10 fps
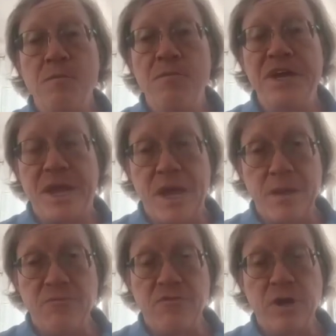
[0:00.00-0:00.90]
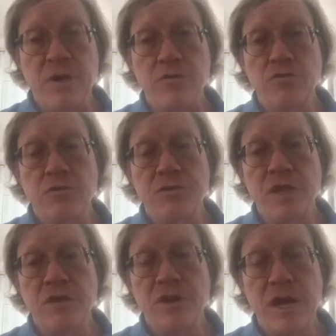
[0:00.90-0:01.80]
became friends with
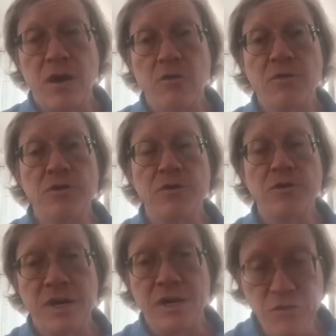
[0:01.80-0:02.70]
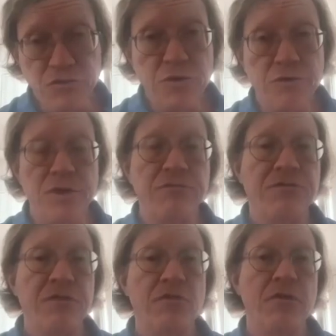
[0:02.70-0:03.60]
David Albert, who got his degree in
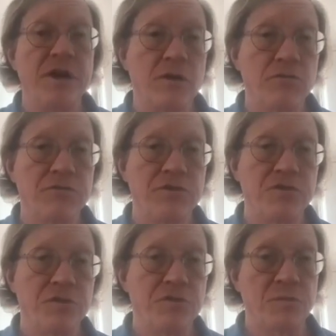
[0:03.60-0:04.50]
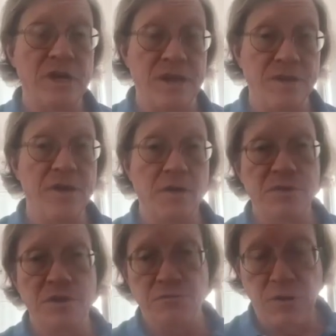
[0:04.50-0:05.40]
theoretical physics, but ended
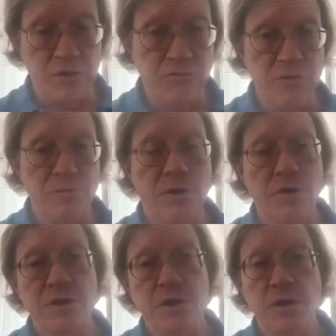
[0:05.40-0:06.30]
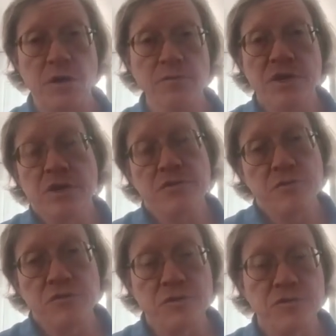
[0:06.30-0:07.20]
up in a philosophy department at Columbia because
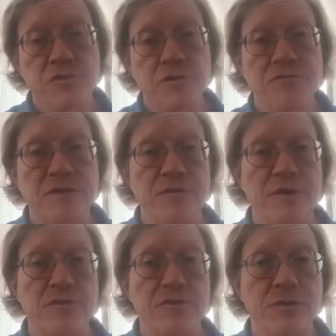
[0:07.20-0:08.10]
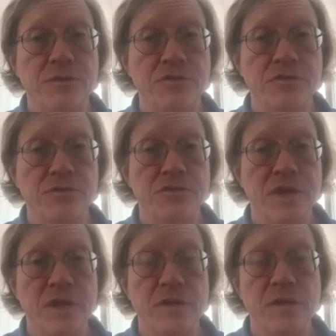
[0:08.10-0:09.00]
he was interested in foundational issues,
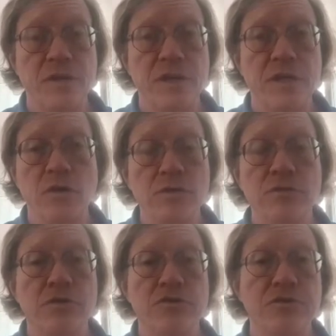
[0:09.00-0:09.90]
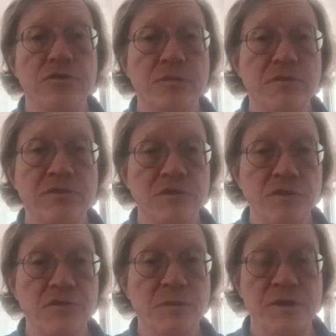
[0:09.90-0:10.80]
and he couldn't pursue them in a
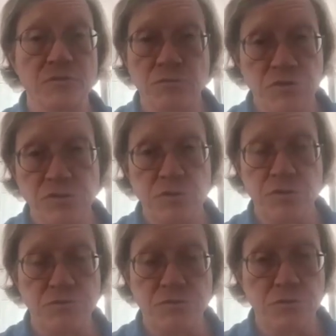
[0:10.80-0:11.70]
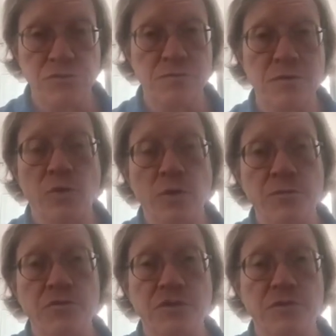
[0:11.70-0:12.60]
physics department. His first
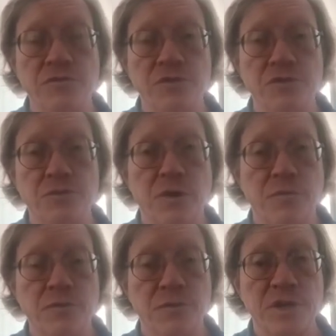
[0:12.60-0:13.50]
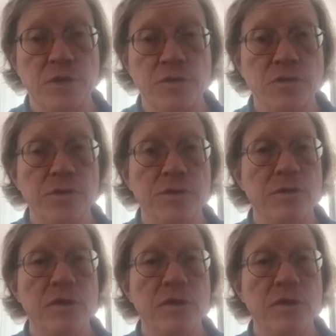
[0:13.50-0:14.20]
appointment was in a physics department, but he couldn't do it.